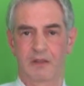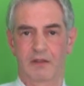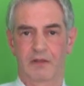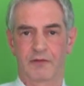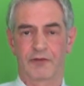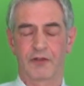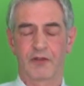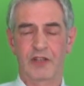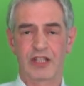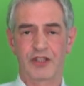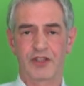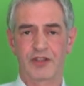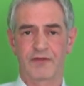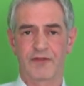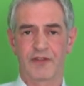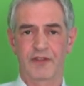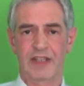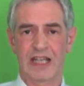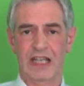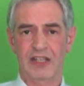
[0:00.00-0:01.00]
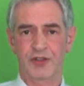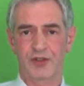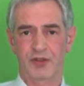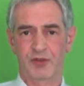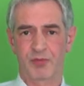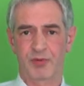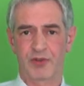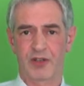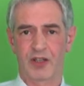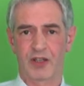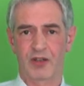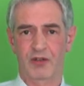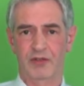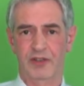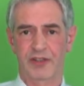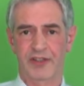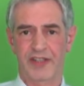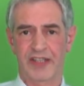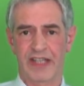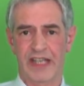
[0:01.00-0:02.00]
For each of the national
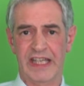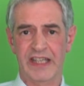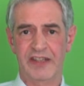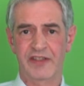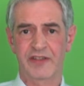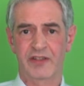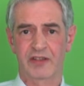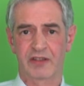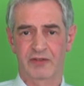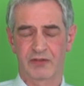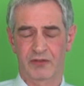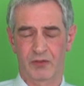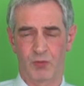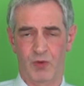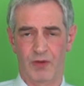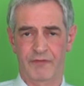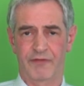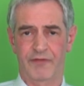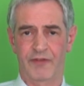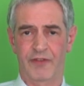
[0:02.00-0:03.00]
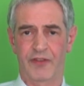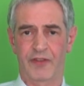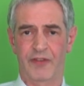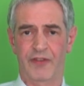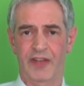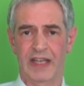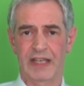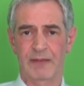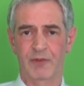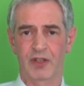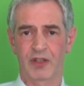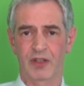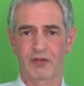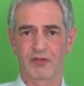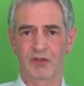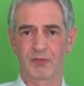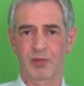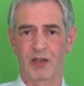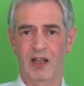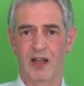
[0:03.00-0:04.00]
priorities, the one for the theme that
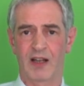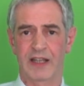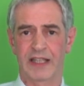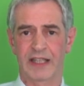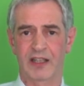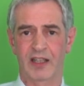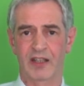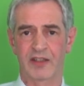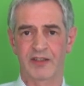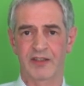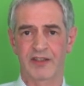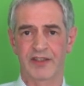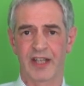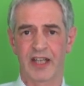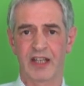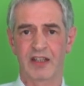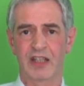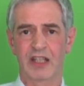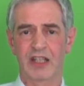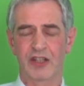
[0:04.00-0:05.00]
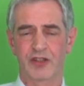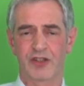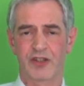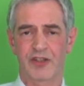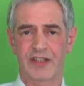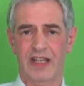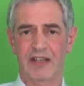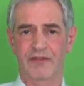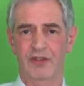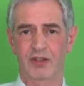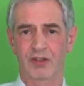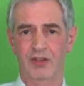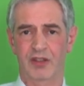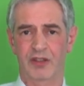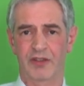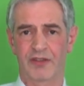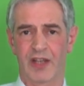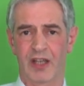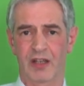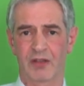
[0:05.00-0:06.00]
you're applying under, just have a look
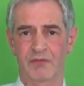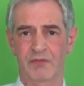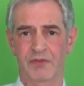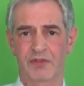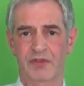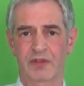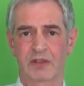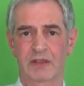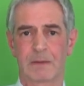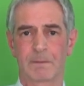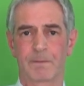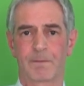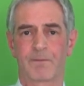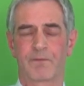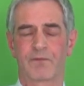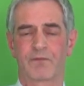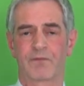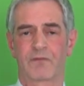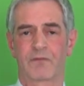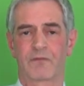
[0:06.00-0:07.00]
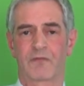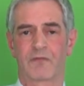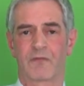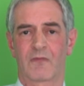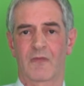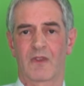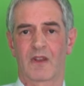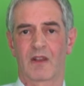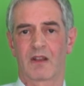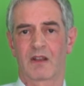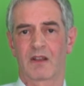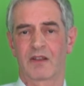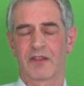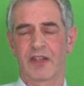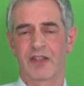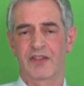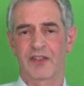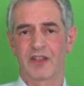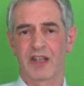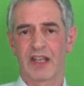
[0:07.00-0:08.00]
at those.
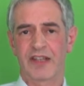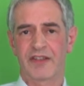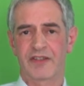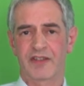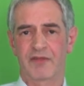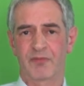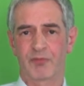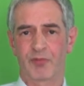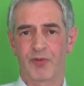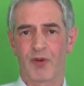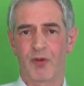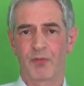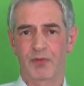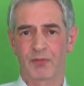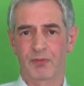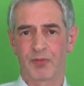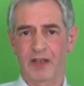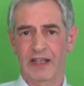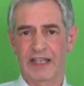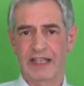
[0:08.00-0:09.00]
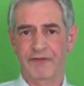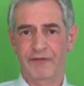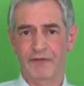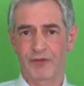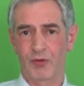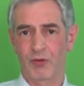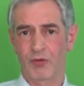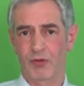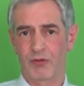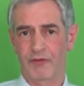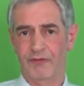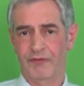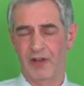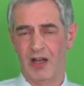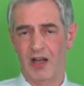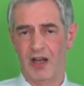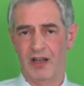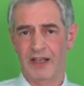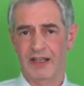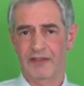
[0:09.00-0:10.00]
There's a list of probably 4 or
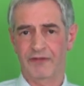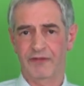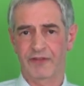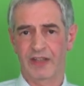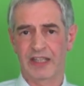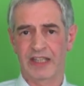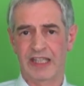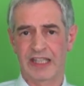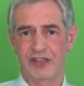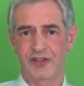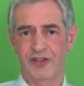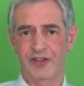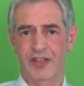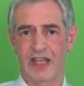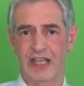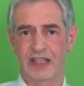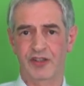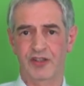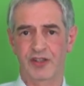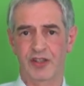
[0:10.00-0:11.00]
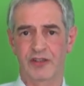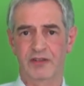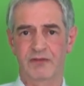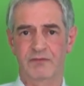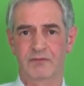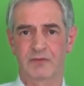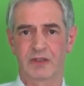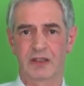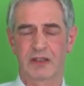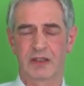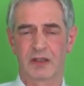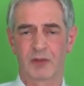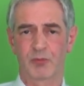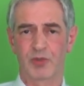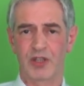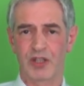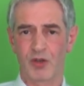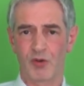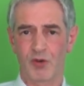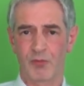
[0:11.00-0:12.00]
5 in each section,
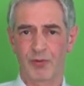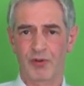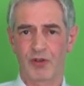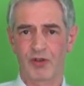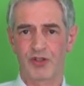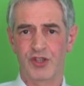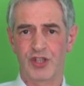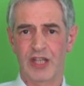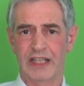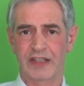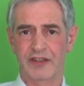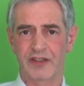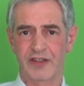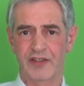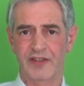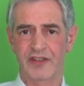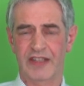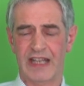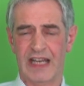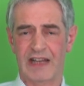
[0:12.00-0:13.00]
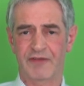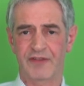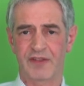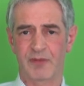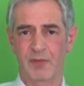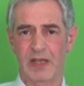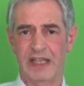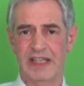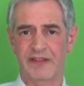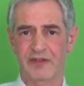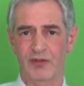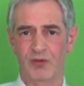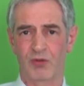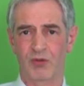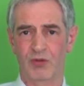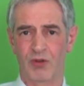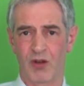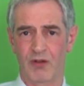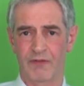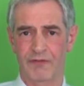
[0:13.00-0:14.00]
but your project doesn't have to meet
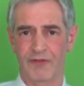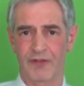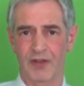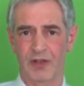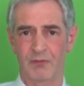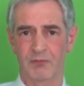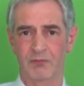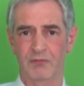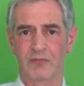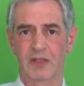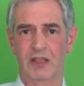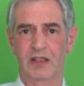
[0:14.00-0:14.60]
all of them.